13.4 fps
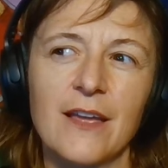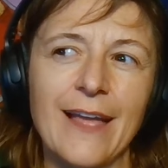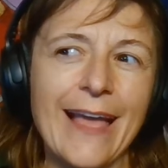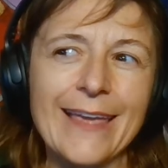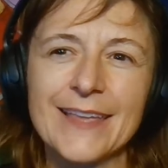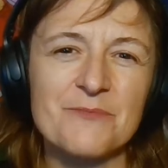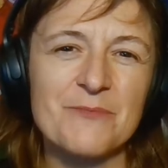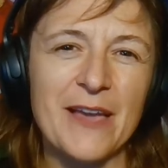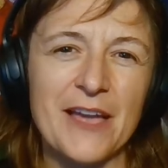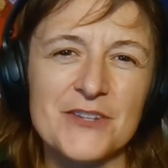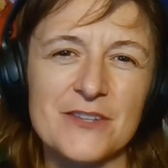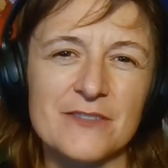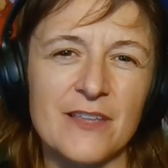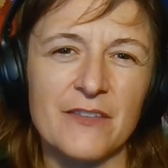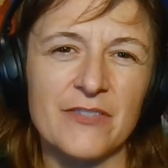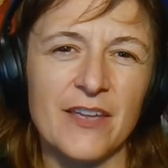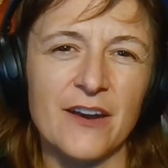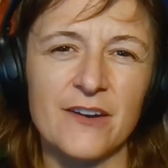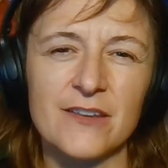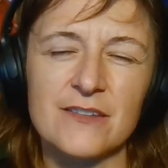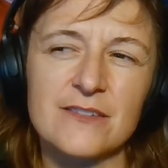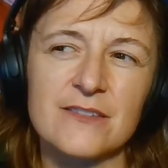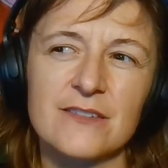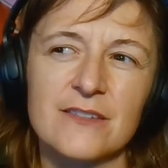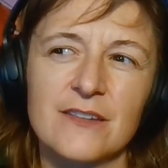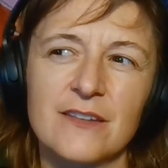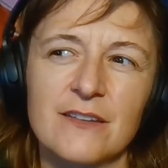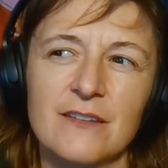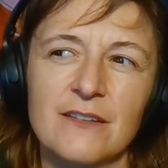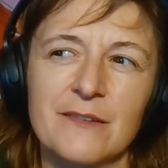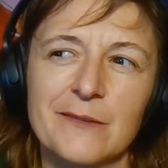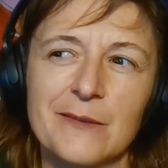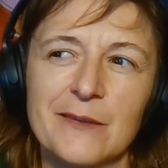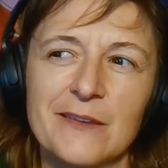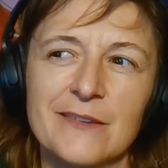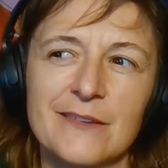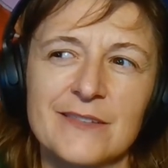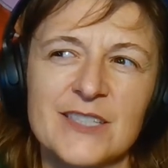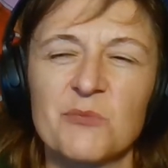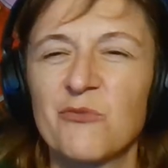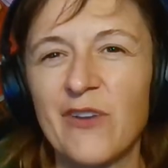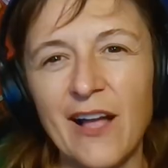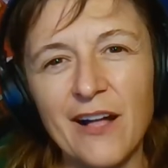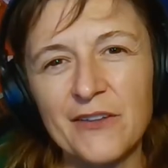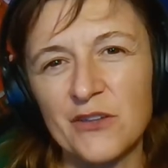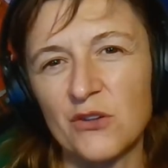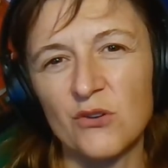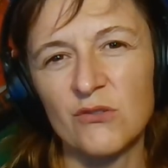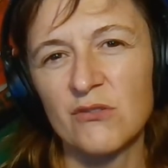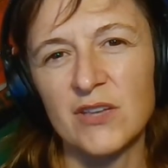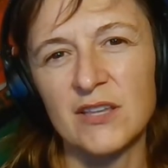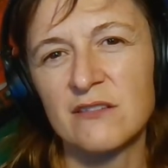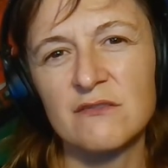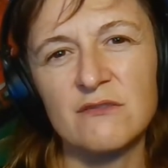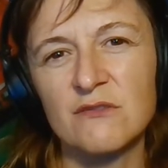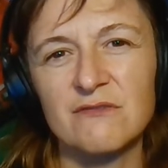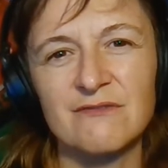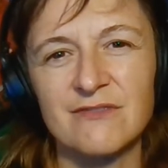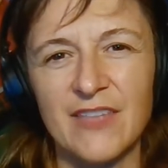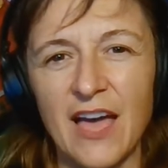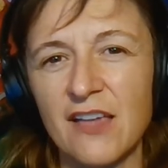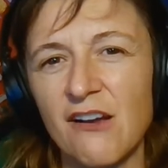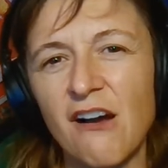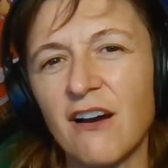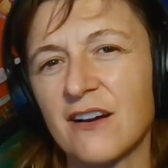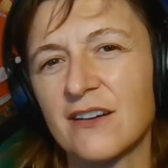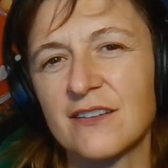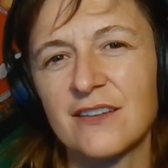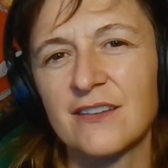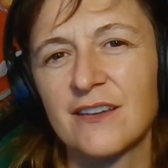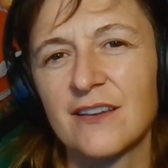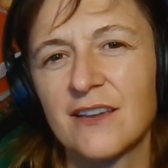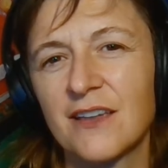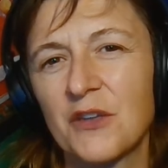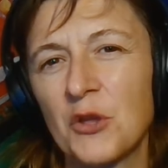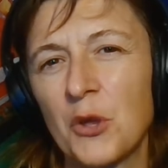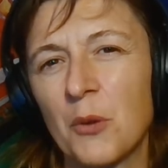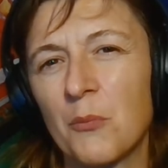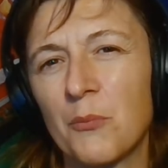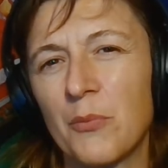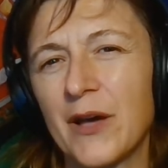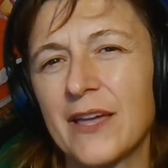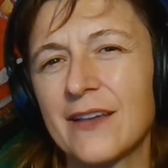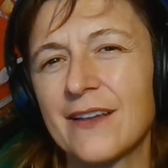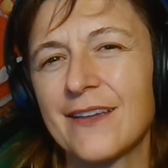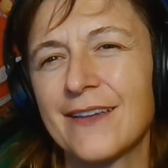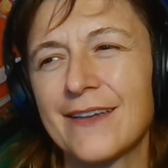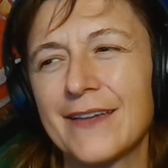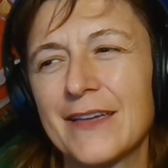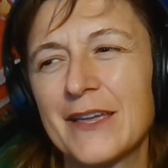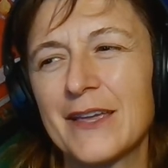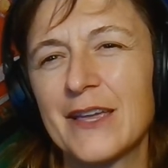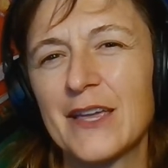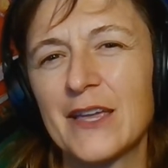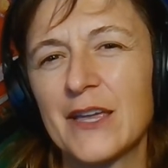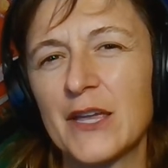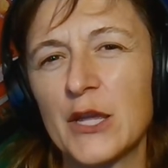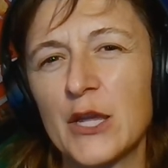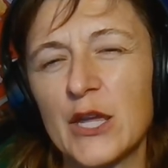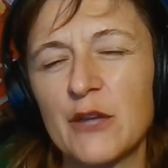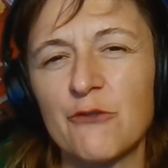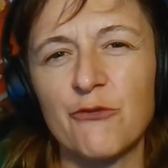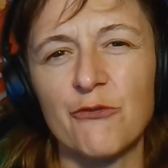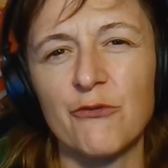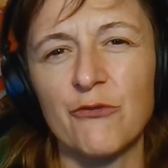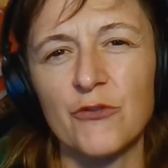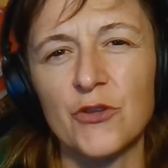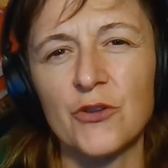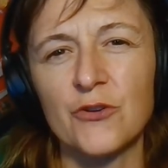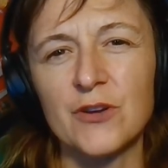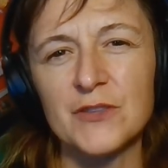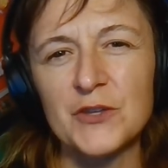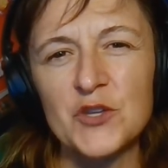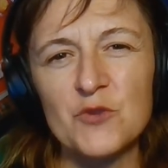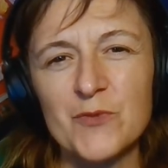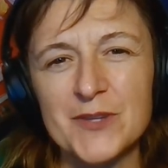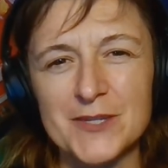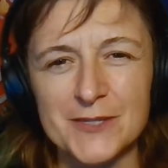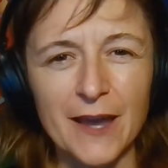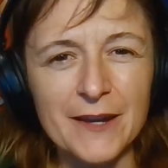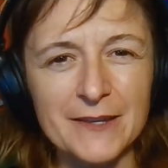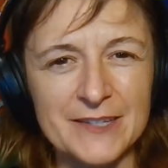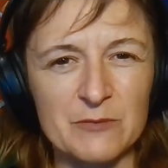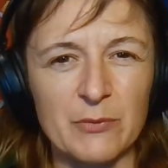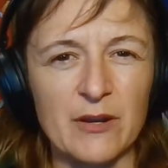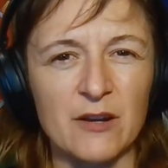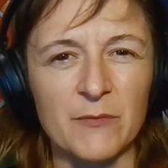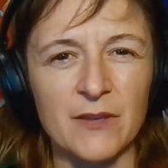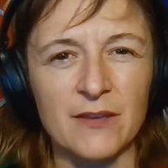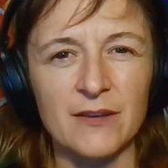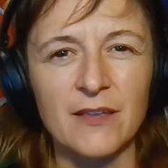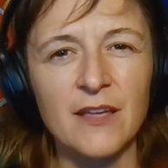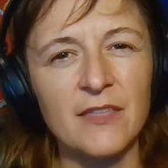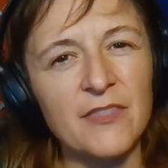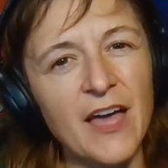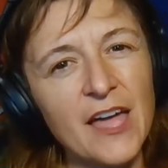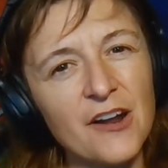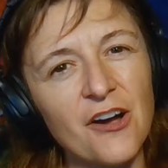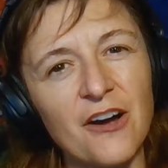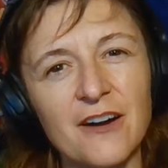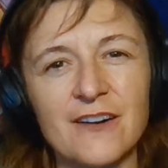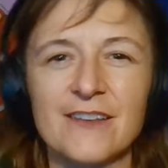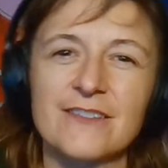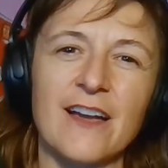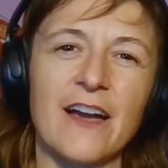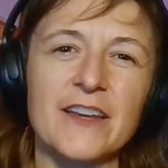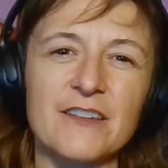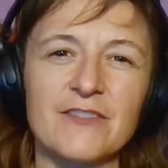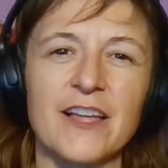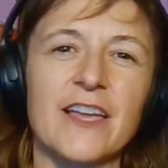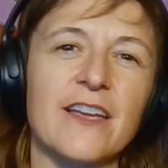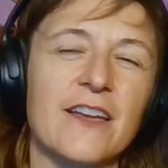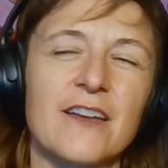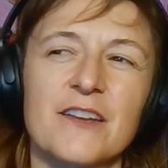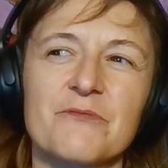I can imagine that there is some value in that art. But if you're in the human design experiment, that art is kind of like,